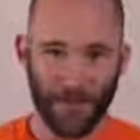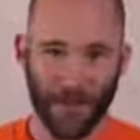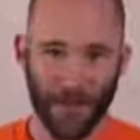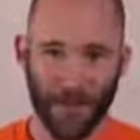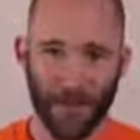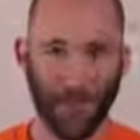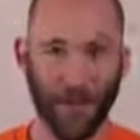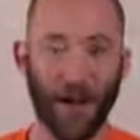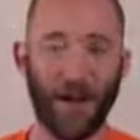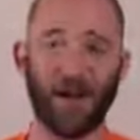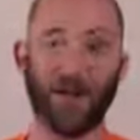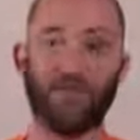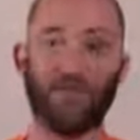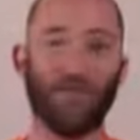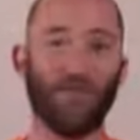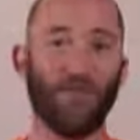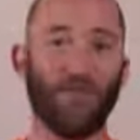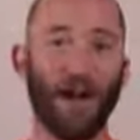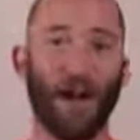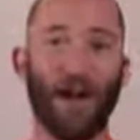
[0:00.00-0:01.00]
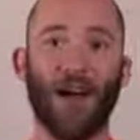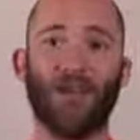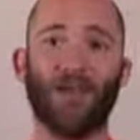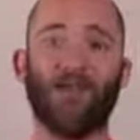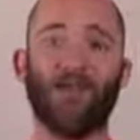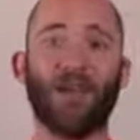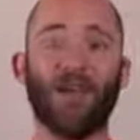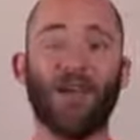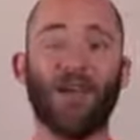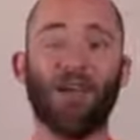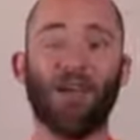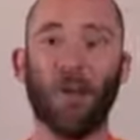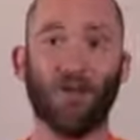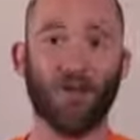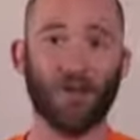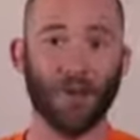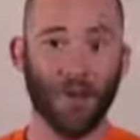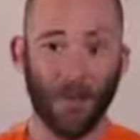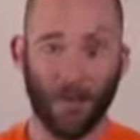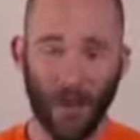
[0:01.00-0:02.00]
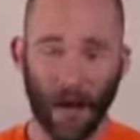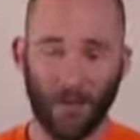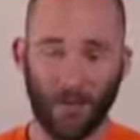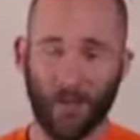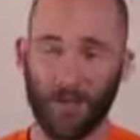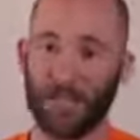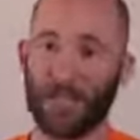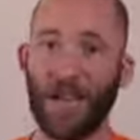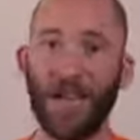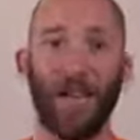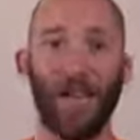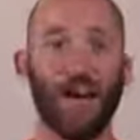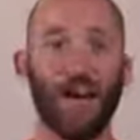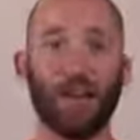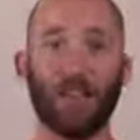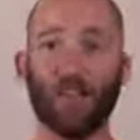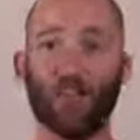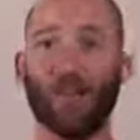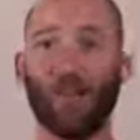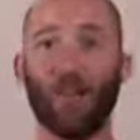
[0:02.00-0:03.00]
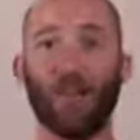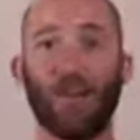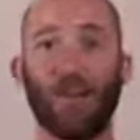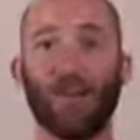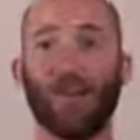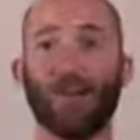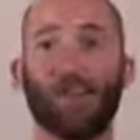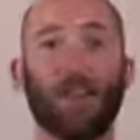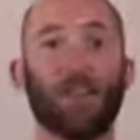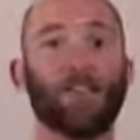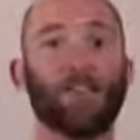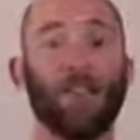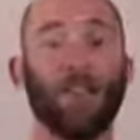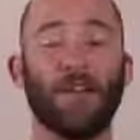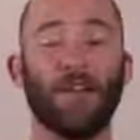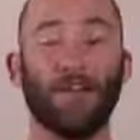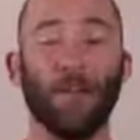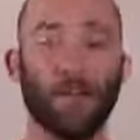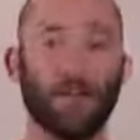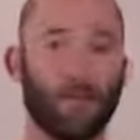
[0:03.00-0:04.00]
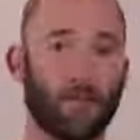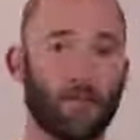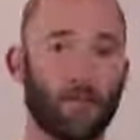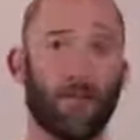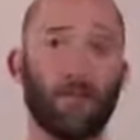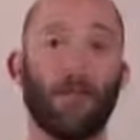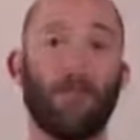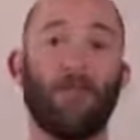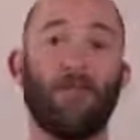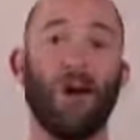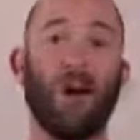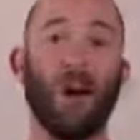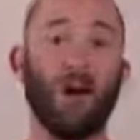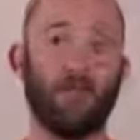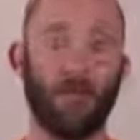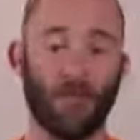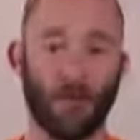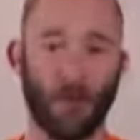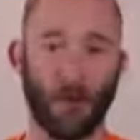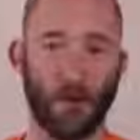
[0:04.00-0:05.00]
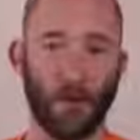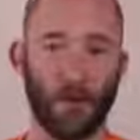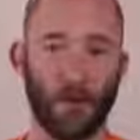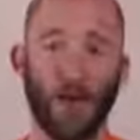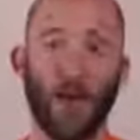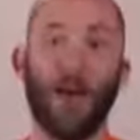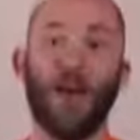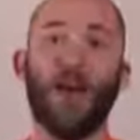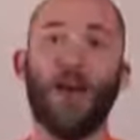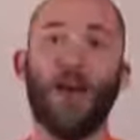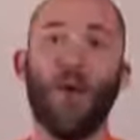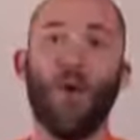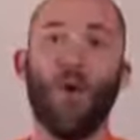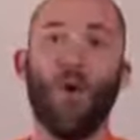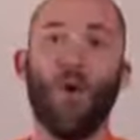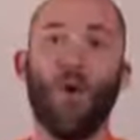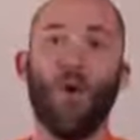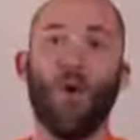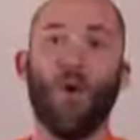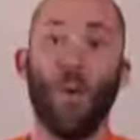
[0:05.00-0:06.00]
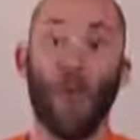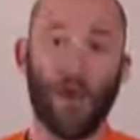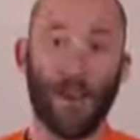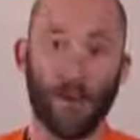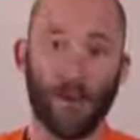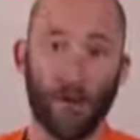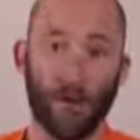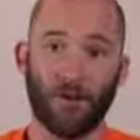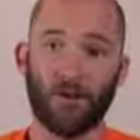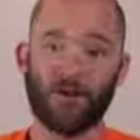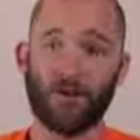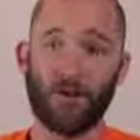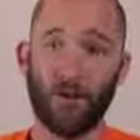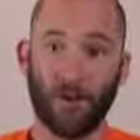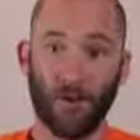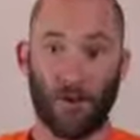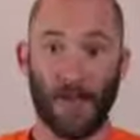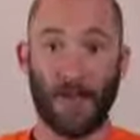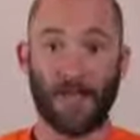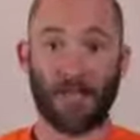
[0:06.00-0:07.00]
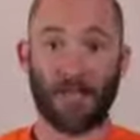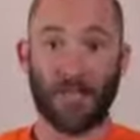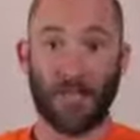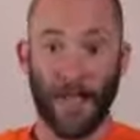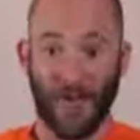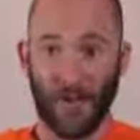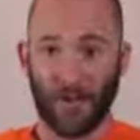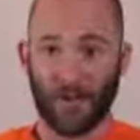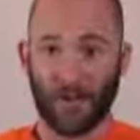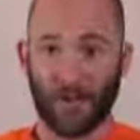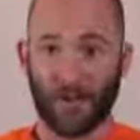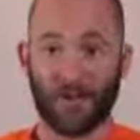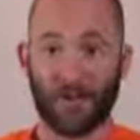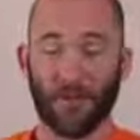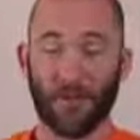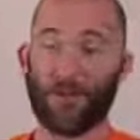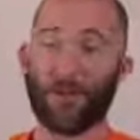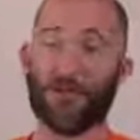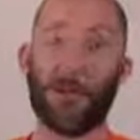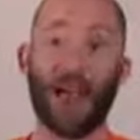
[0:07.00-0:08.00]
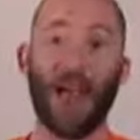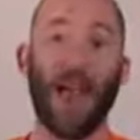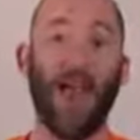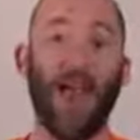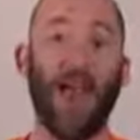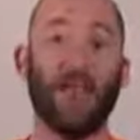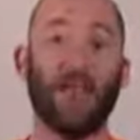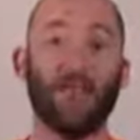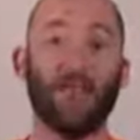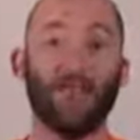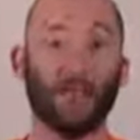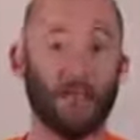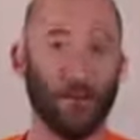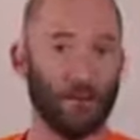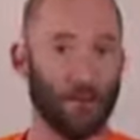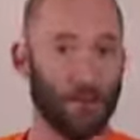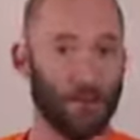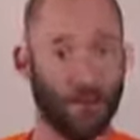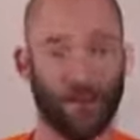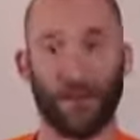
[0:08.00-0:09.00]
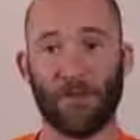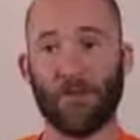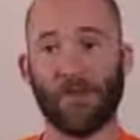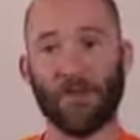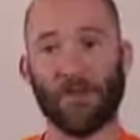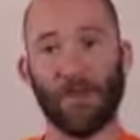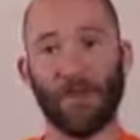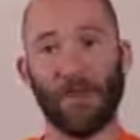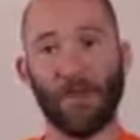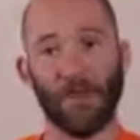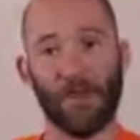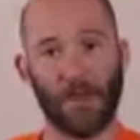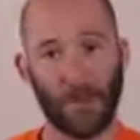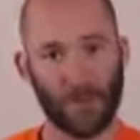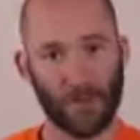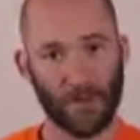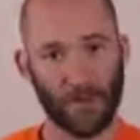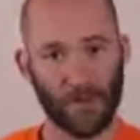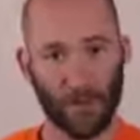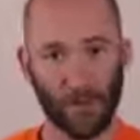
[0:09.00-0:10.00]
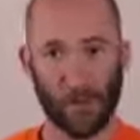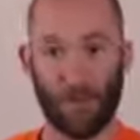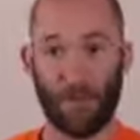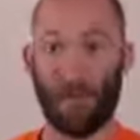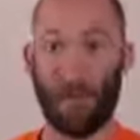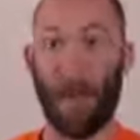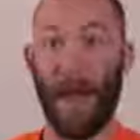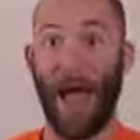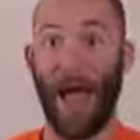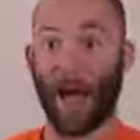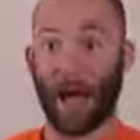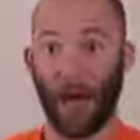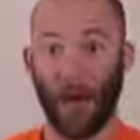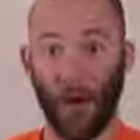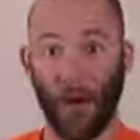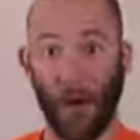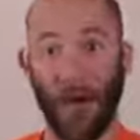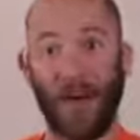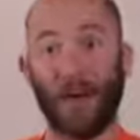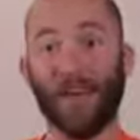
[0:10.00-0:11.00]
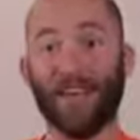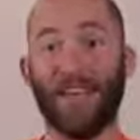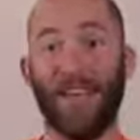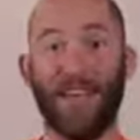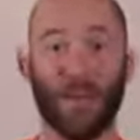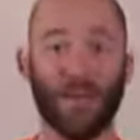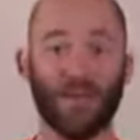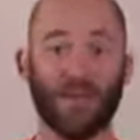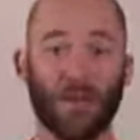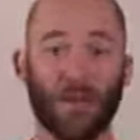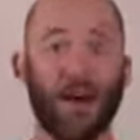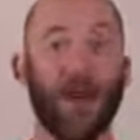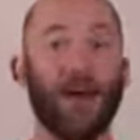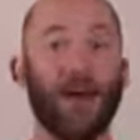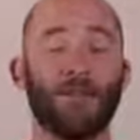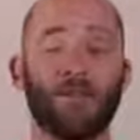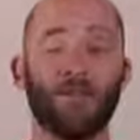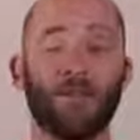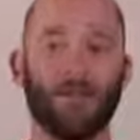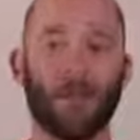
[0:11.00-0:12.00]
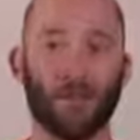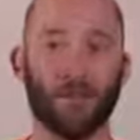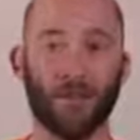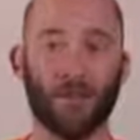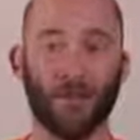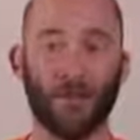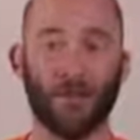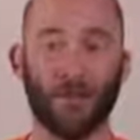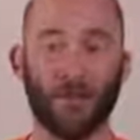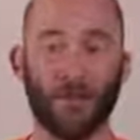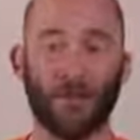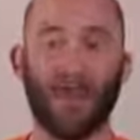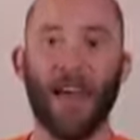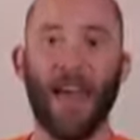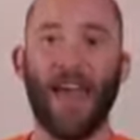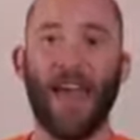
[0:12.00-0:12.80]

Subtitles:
share files to 5 or 10 people in an office, a little Windows XP computer would be fine for you. Windows 2008 servers, or any servers, whether they're Linux or Mac OS, actually has a full server.